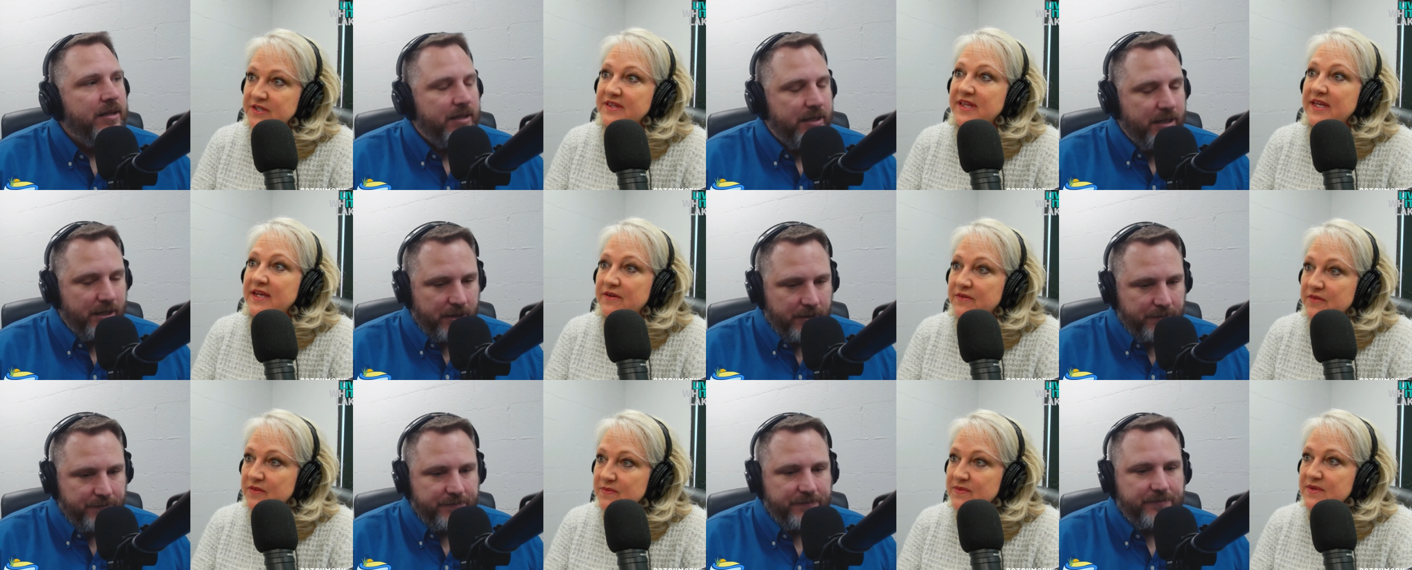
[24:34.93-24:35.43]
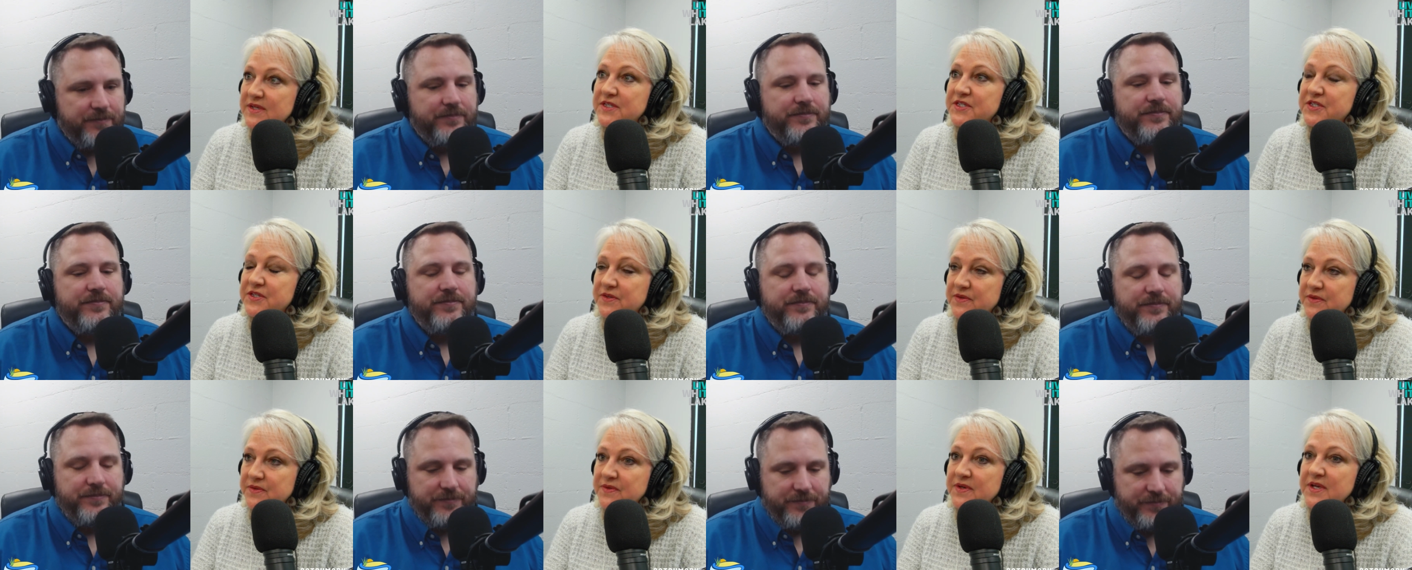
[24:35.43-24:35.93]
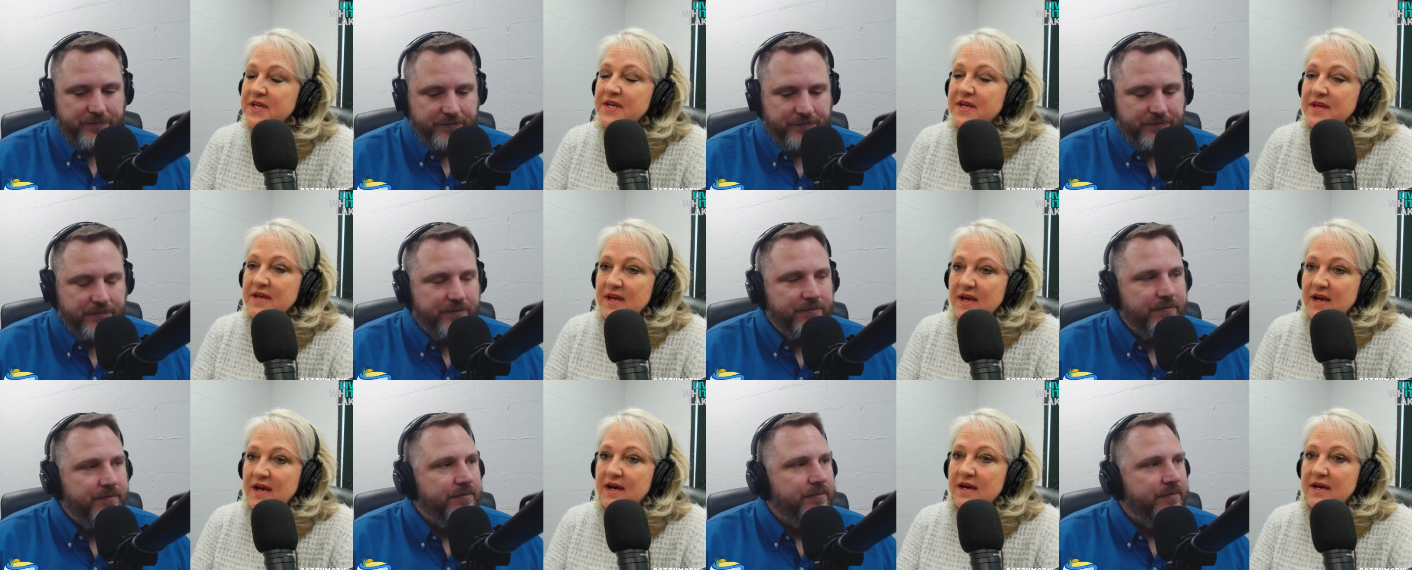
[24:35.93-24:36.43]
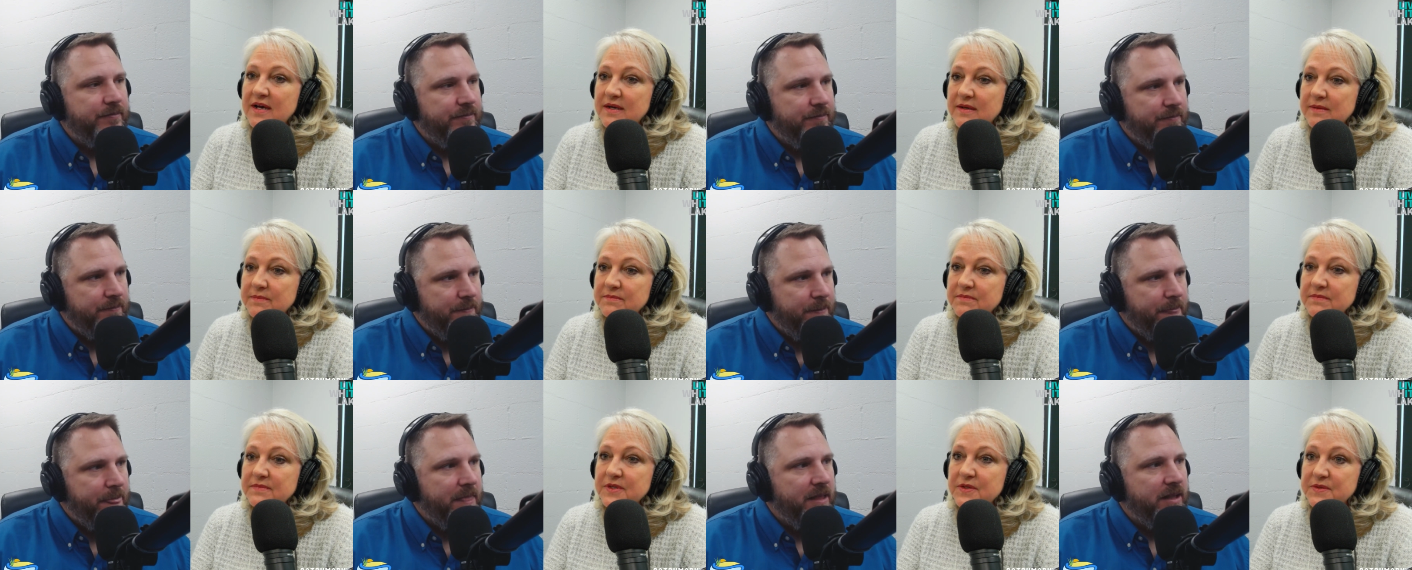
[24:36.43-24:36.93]
Speaker 1: They're yep. the ones who.
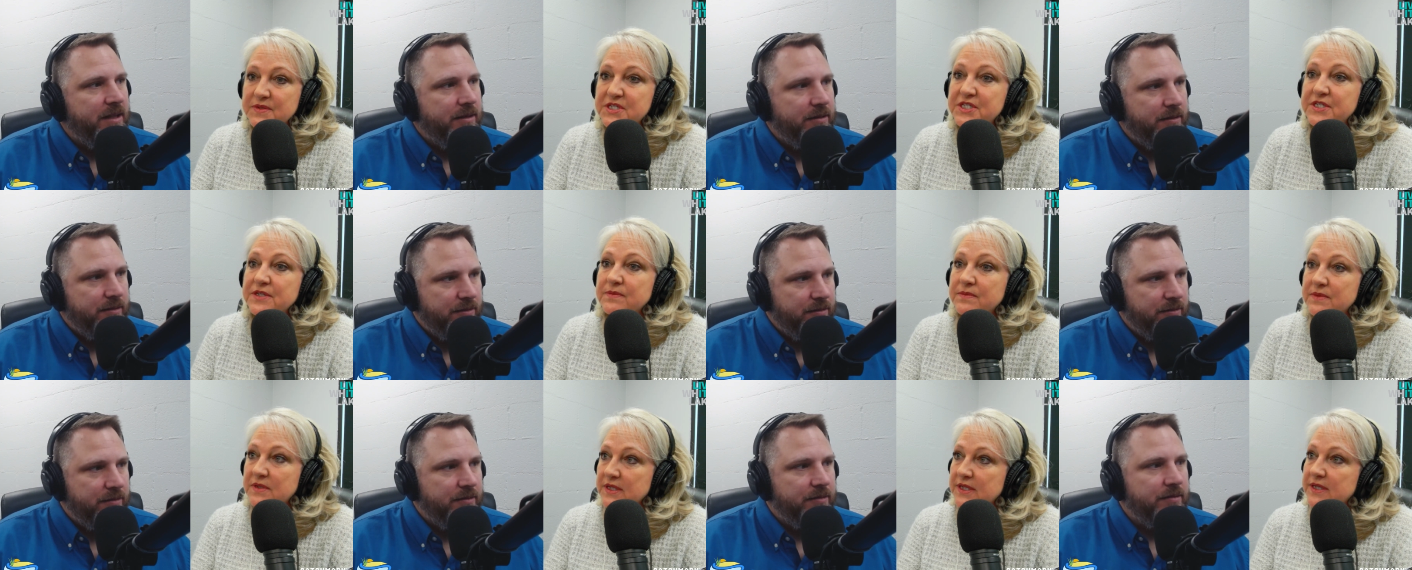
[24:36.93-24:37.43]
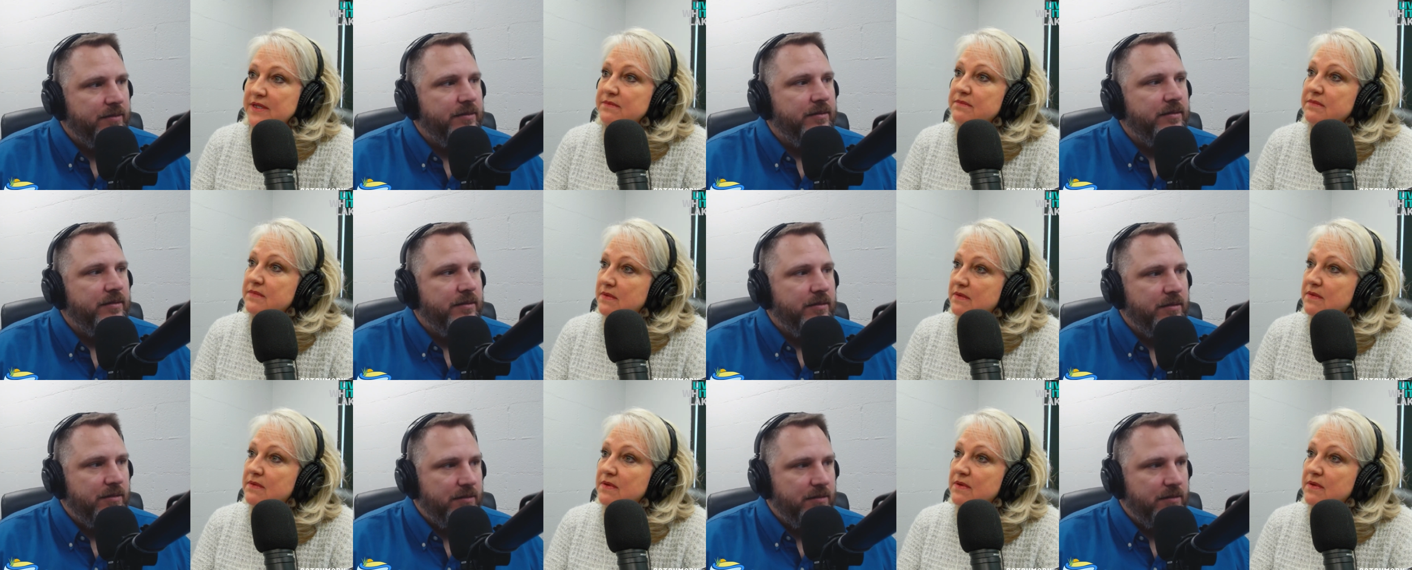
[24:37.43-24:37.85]
Um, you know, still really uh,